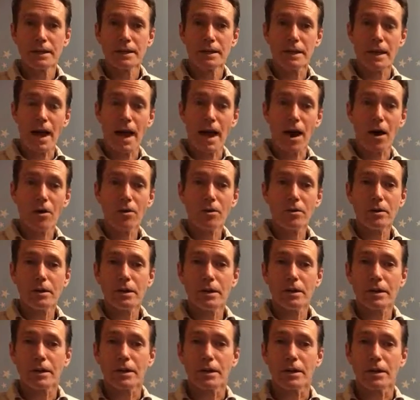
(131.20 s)
Now,
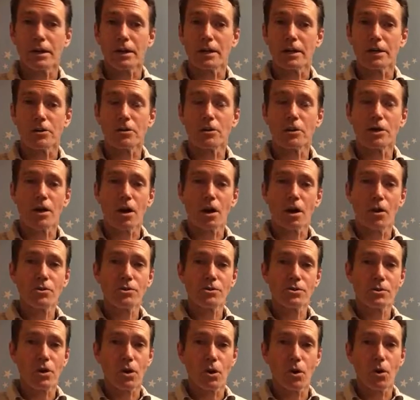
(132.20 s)
you can
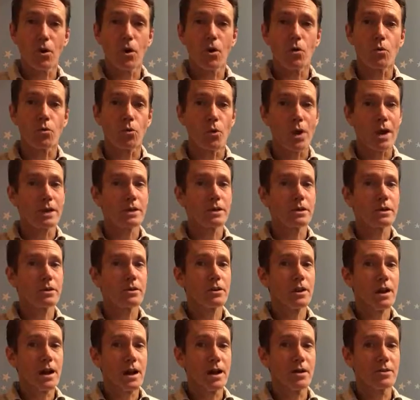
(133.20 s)
also rent
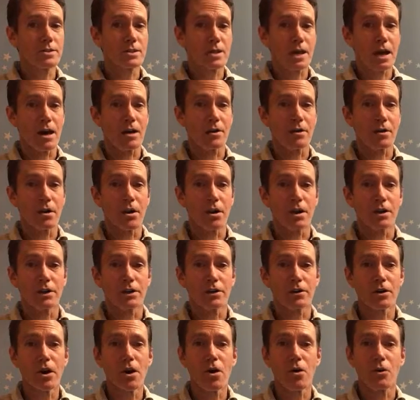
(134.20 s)
your house out on
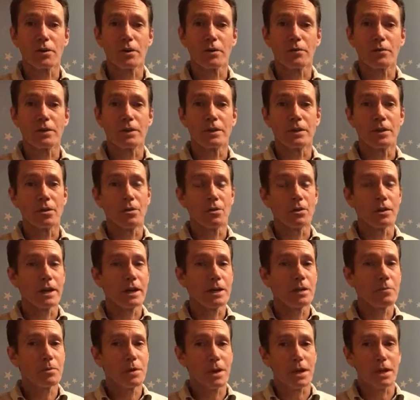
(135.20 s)
your own if you don't
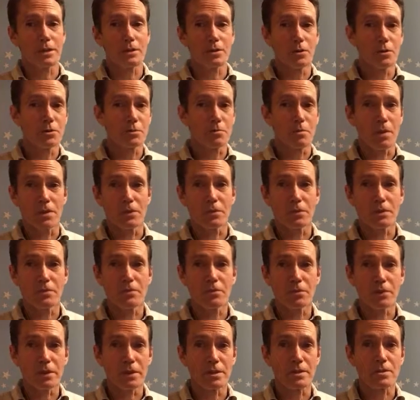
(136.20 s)
like paying those monthly
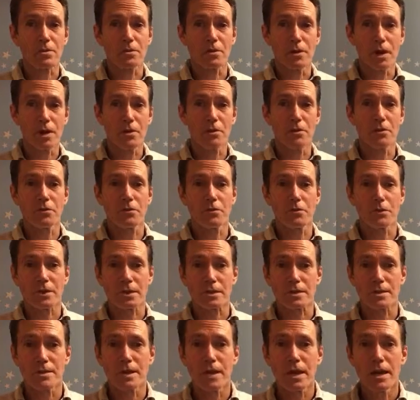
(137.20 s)
fees or other
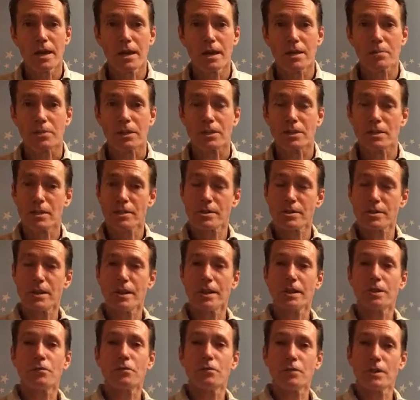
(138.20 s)
fees. But just
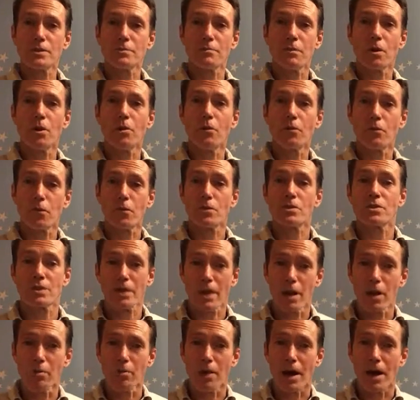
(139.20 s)
like a FSBO, for
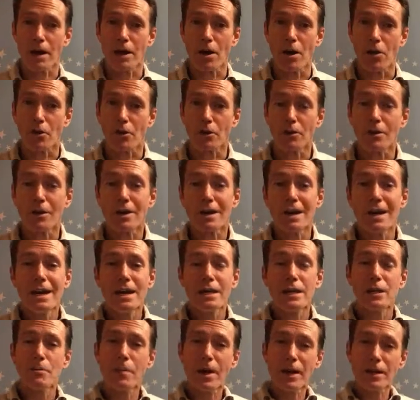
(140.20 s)
sale by owner,
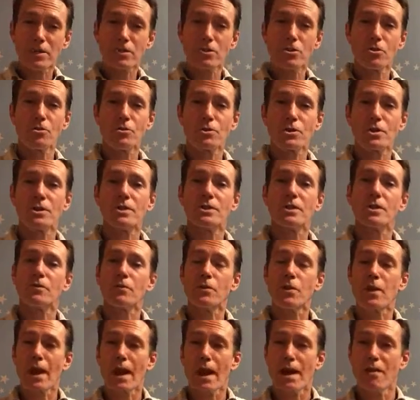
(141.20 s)
you might choose this
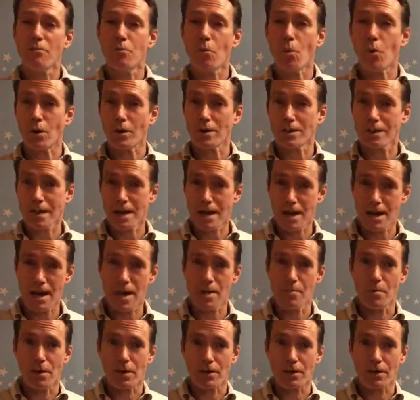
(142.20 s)
if you have more
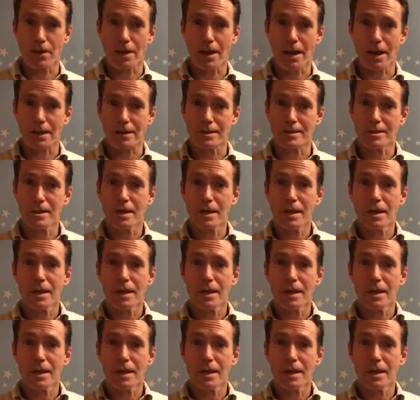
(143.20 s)
time on your hands